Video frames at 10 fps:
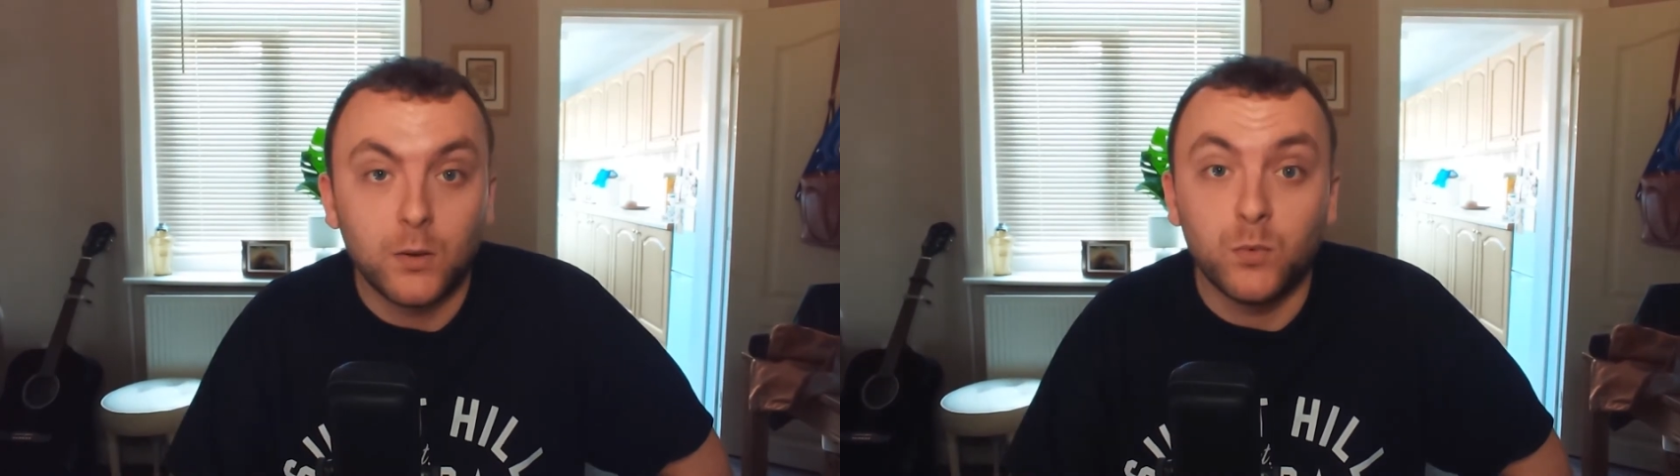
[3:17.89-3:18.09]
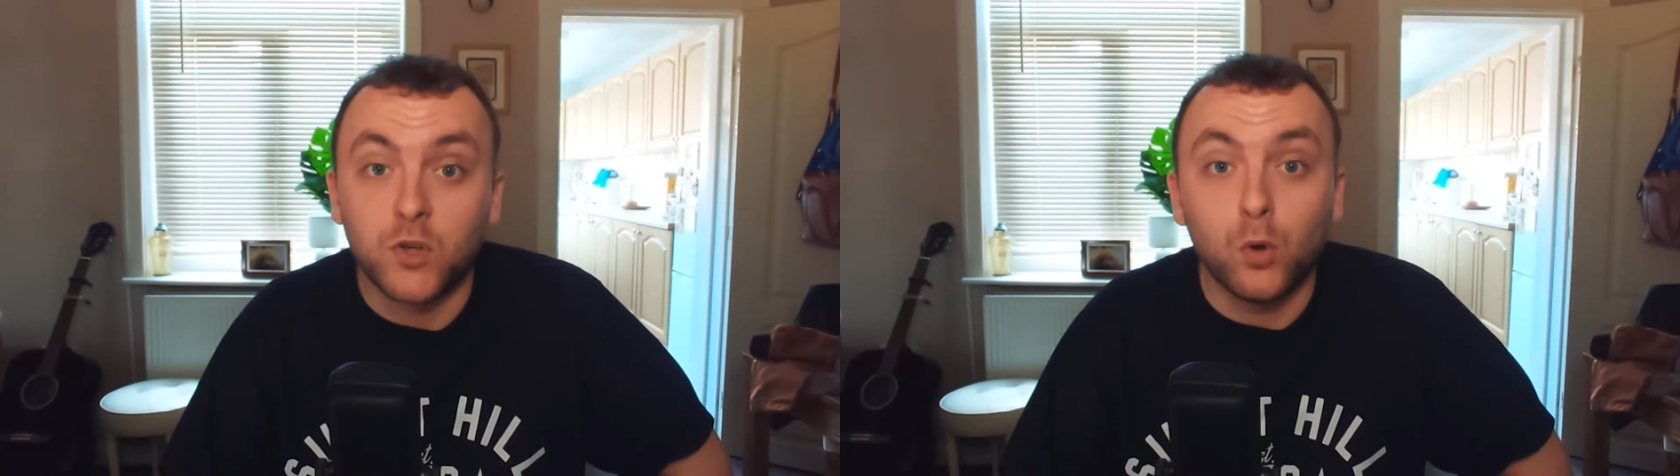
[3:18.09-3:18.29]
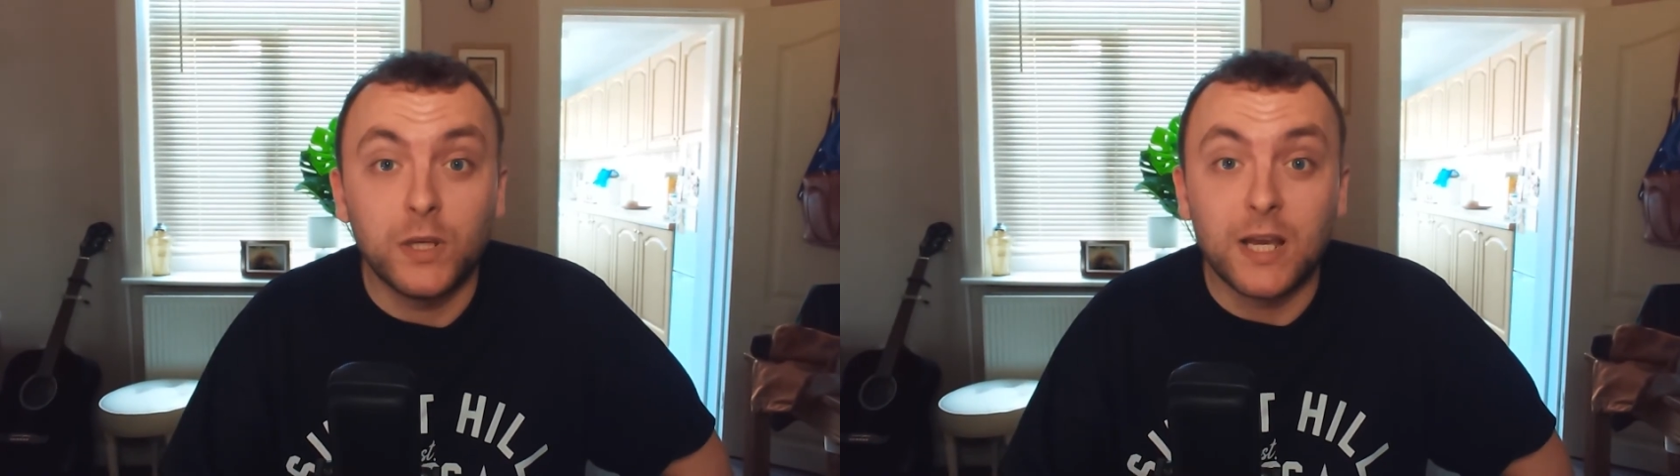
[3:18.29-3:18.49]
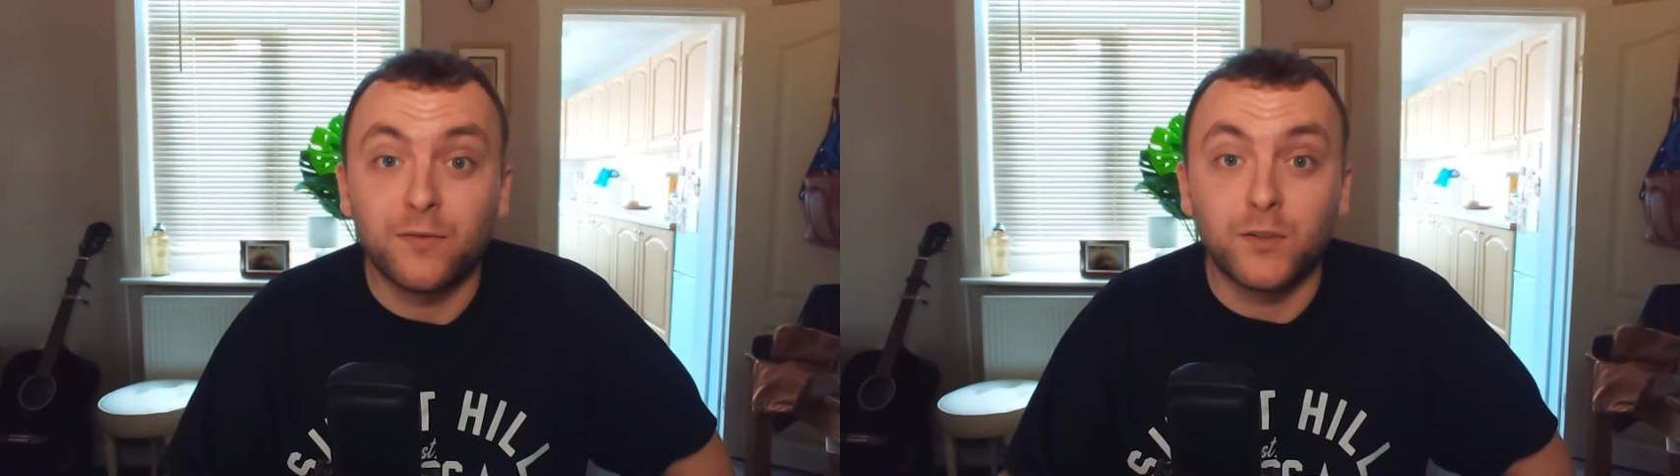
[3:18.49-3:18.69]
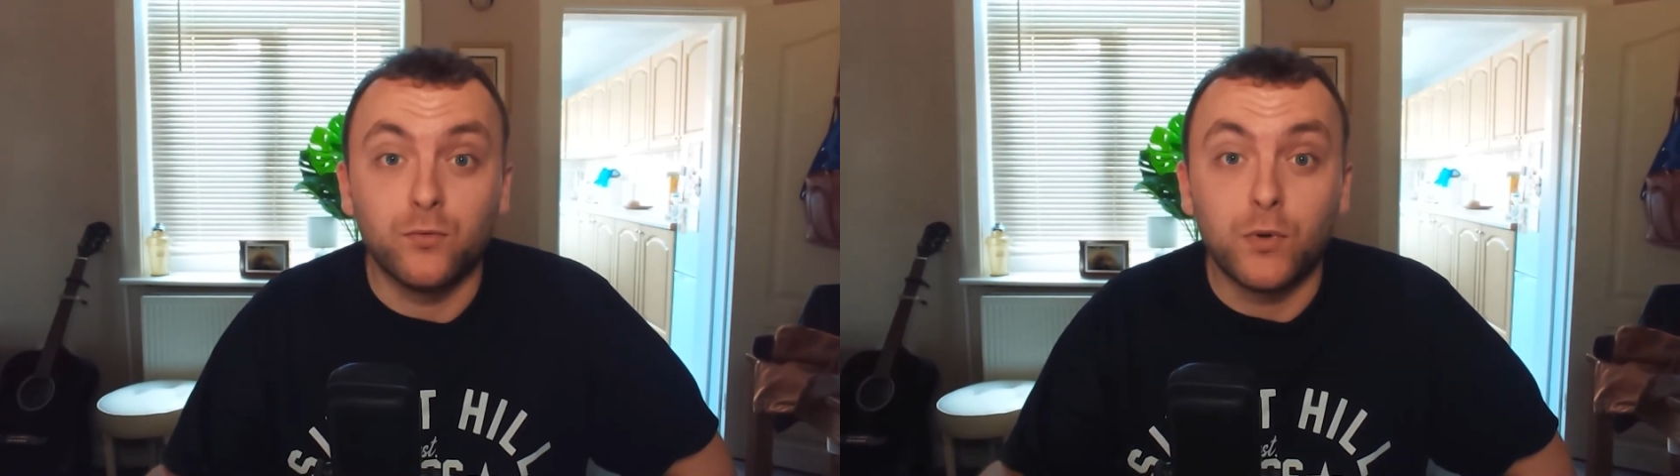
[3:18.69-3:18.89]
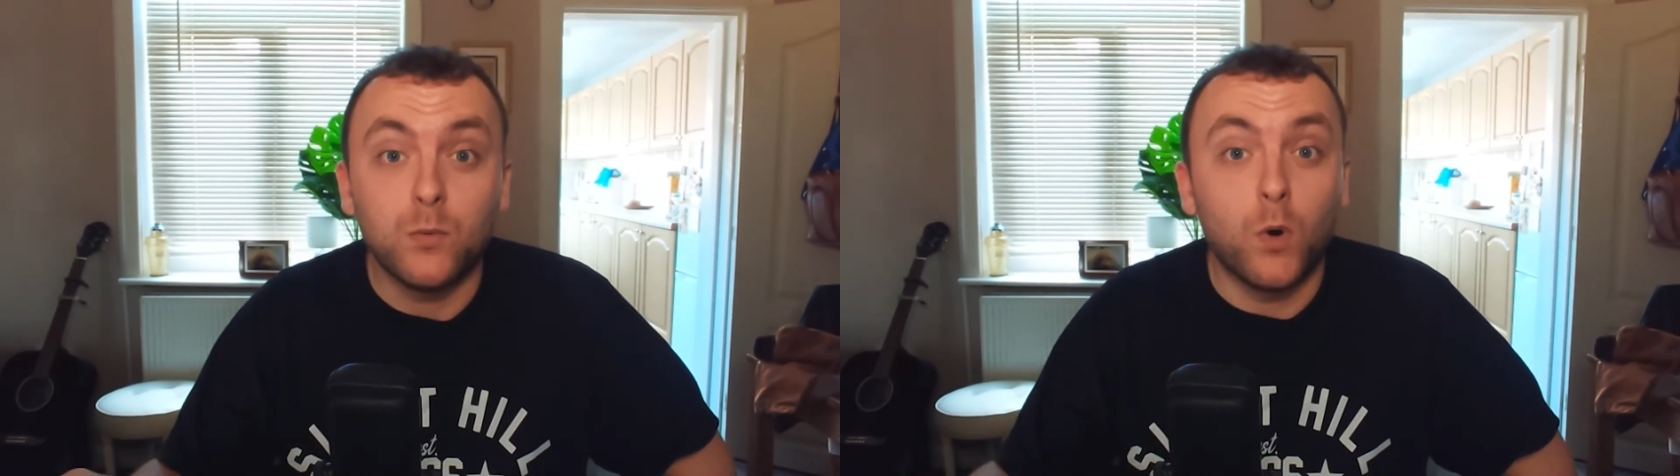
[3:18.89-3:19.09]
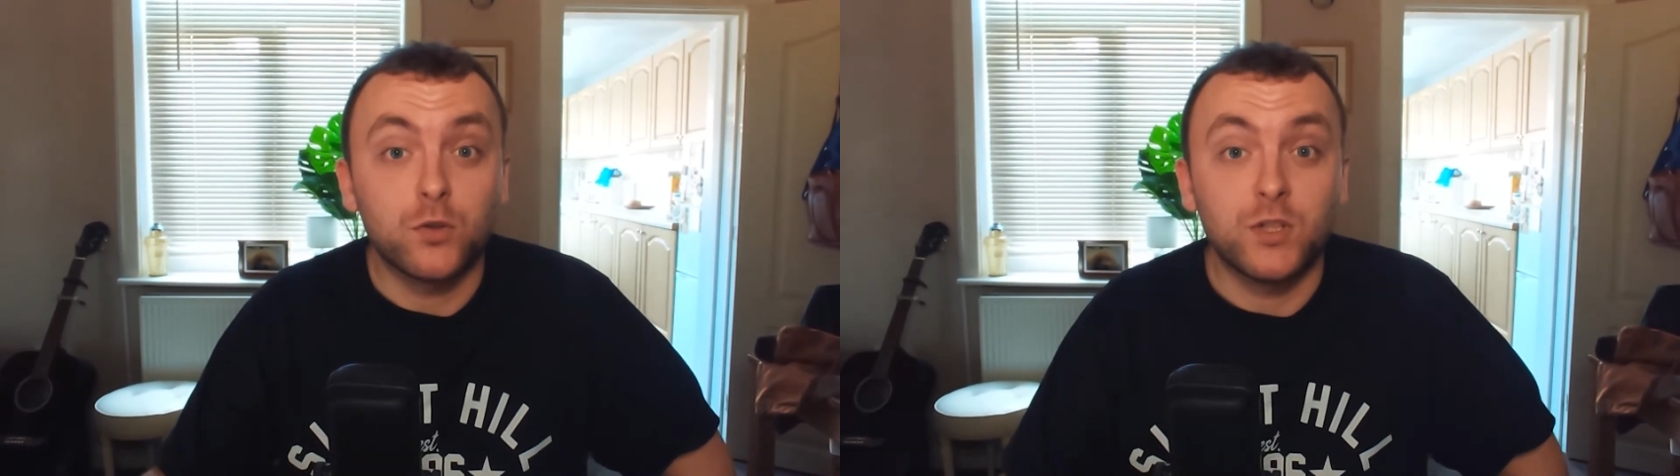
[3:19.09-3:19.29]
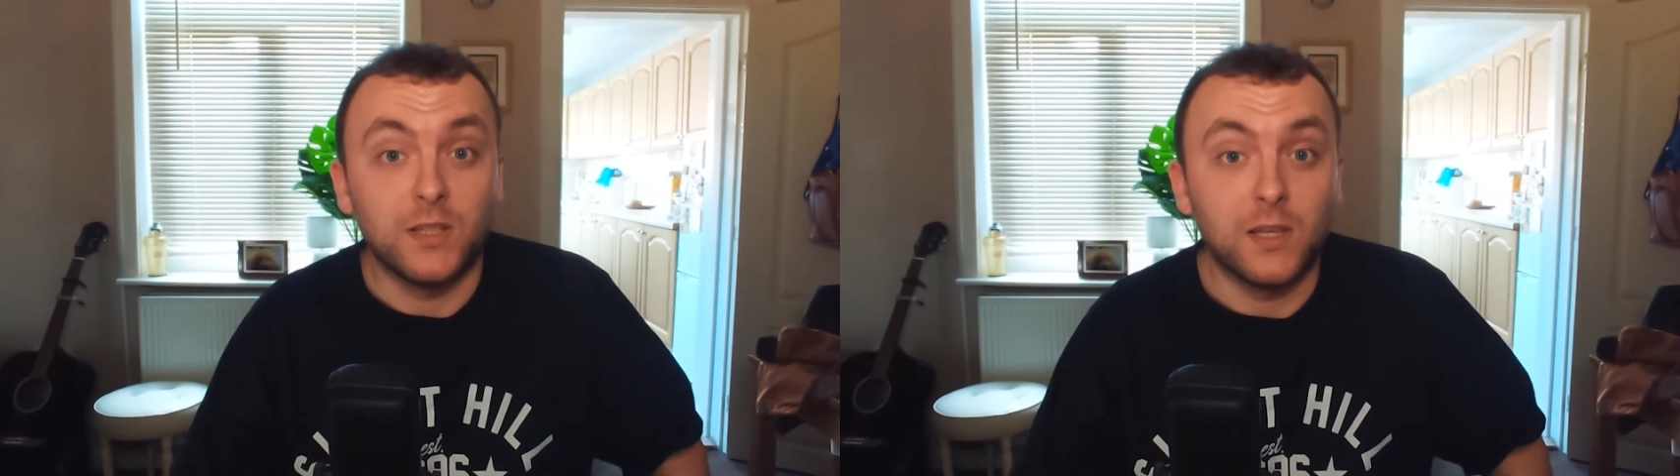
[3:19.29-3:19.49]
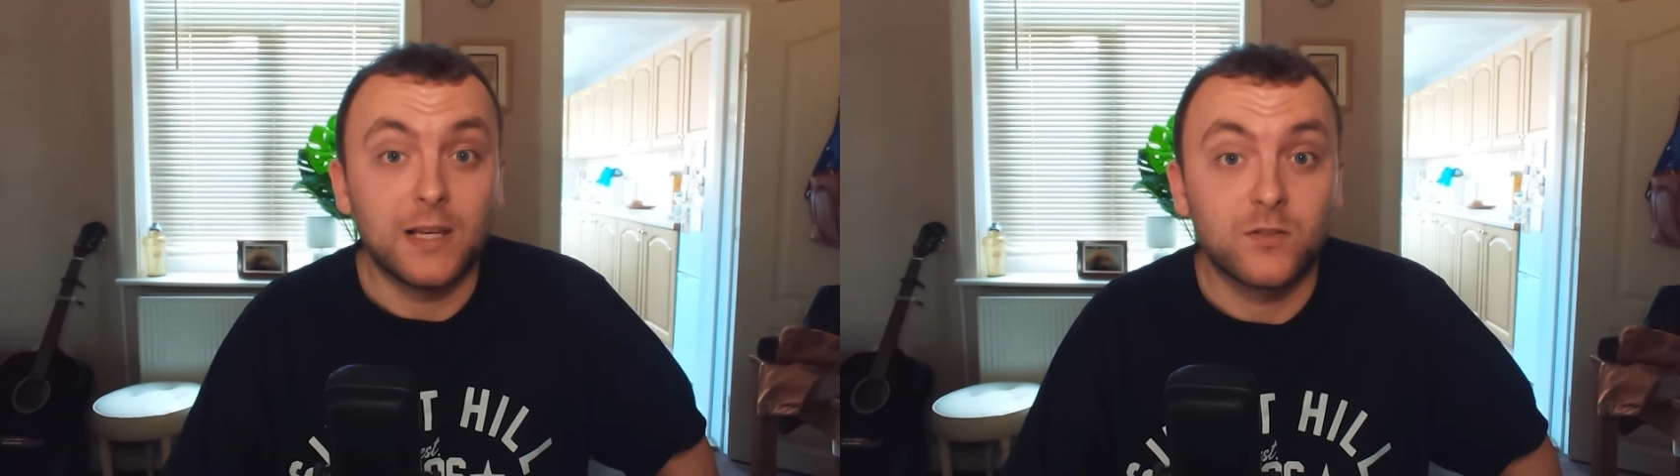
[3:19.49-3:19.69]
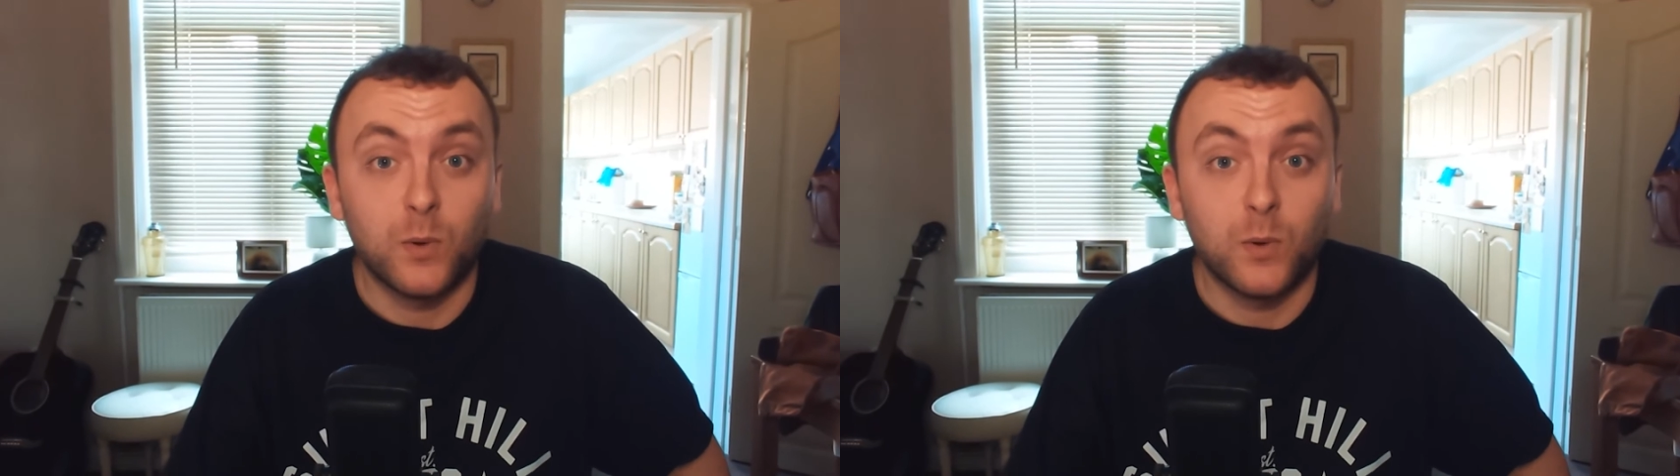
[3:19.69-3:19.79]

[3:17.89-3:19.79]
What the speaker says: It was only after rewatching the last